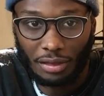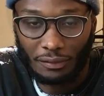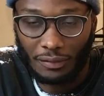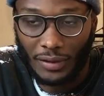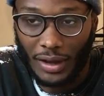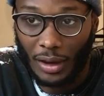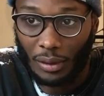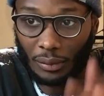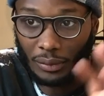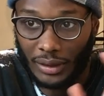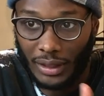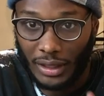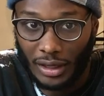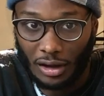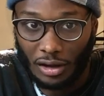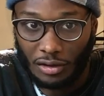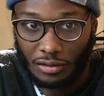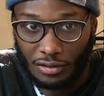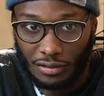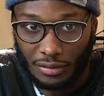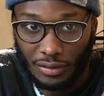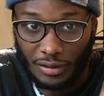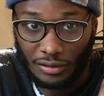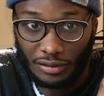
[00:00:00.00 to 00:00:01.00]
If I only get
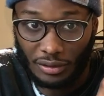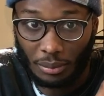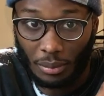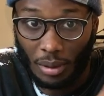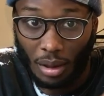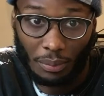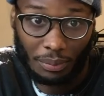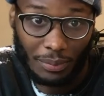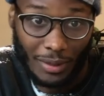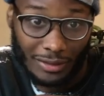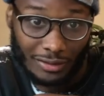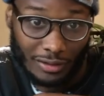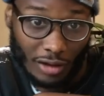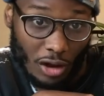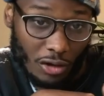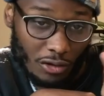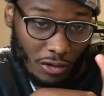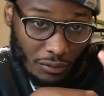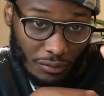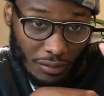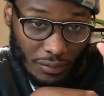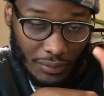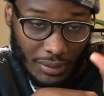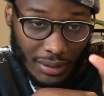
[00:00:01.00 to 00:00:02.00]
100 of these a month, that's
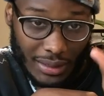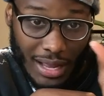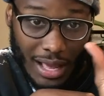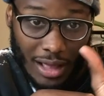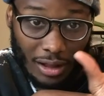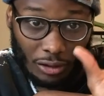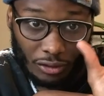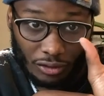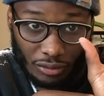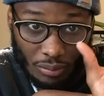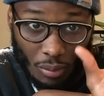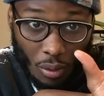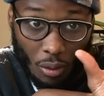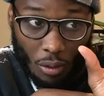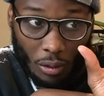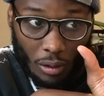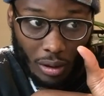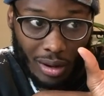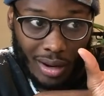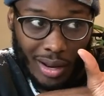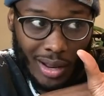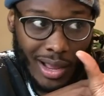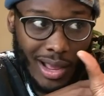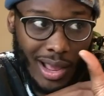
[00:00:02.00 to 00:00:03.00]
$150
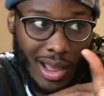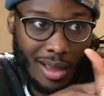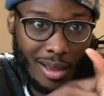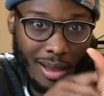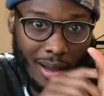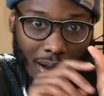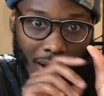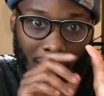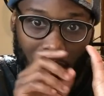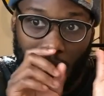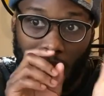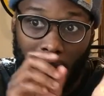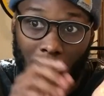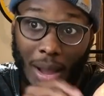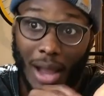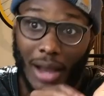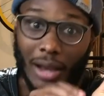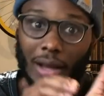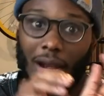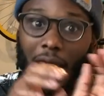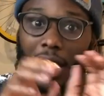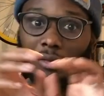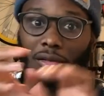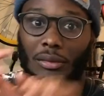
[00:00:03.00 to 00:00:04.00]
more. Am I
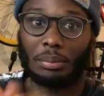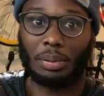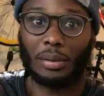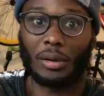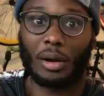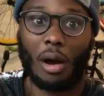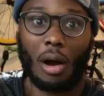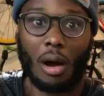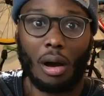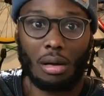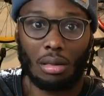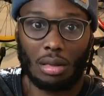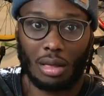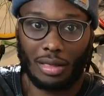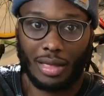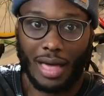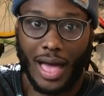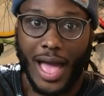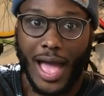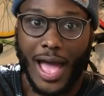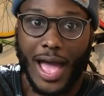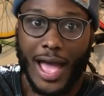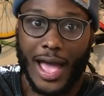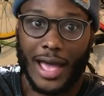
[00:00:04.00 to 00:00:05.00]
going to have to put all of
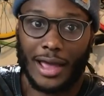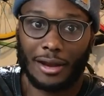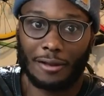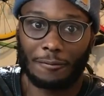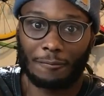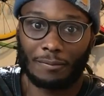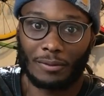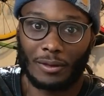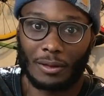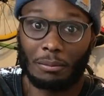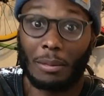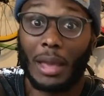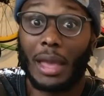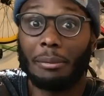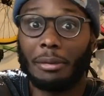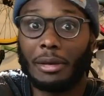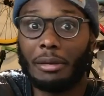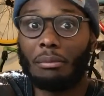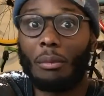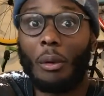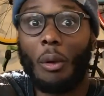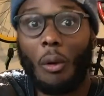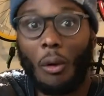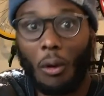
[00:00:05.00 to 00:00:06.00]
that,
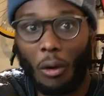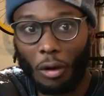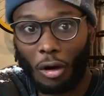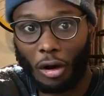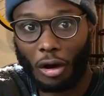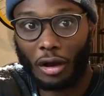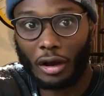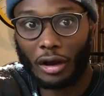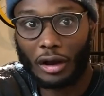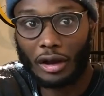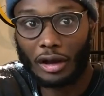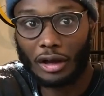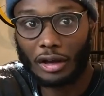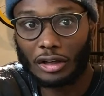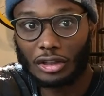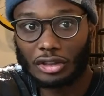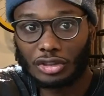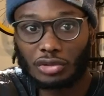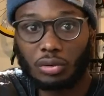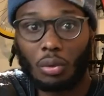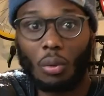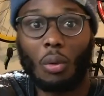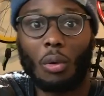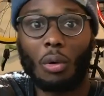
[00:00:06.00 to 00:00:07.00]
maybe more,
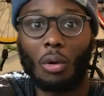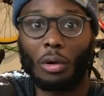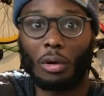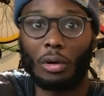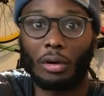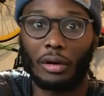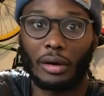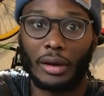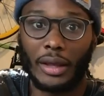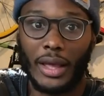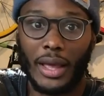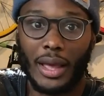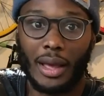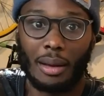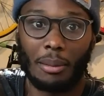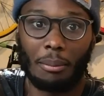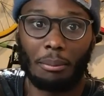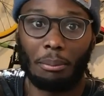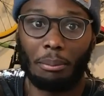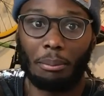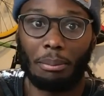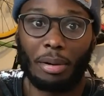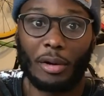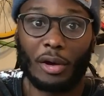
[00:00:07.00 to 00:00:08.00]
toward
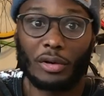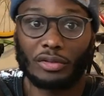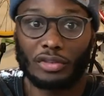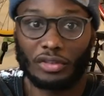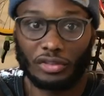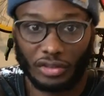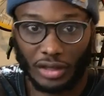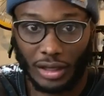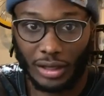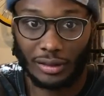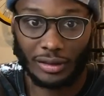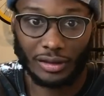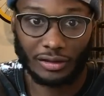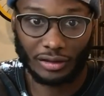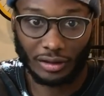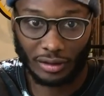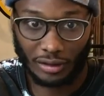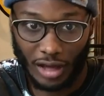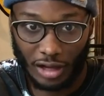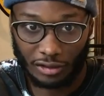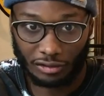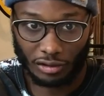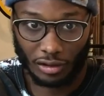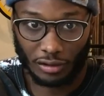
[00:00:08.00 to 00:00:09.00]
purchasing this
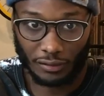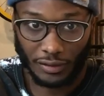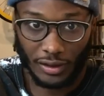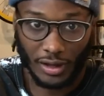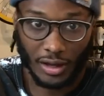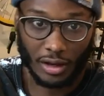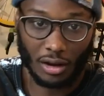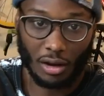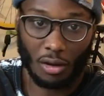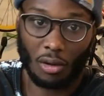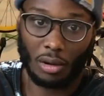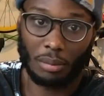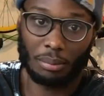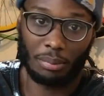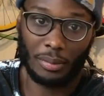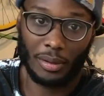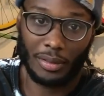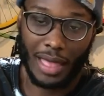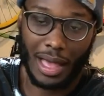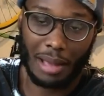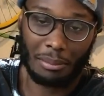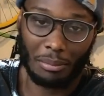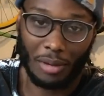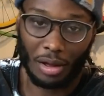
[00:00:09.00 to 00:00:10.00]
electric vehicle
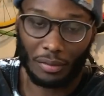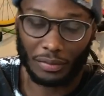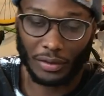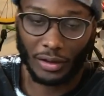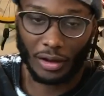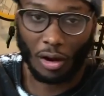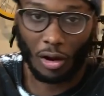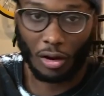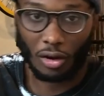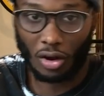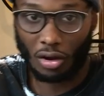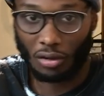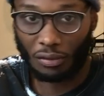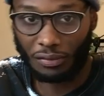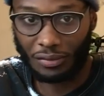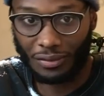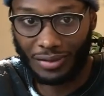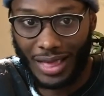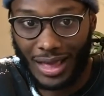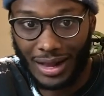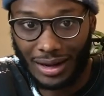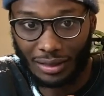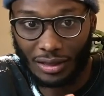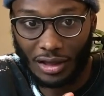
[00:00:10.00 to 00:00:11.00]
and that monthly car note for
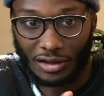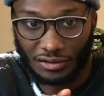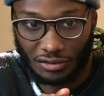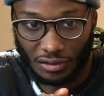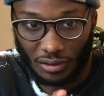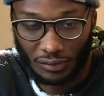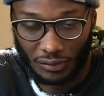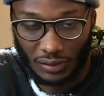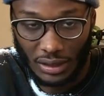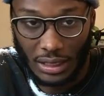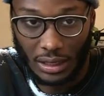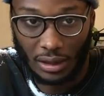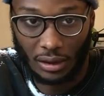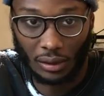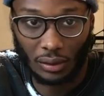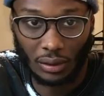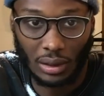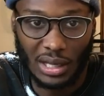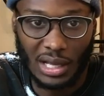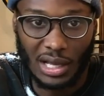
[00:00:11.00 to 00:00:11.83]
that electric vehicle?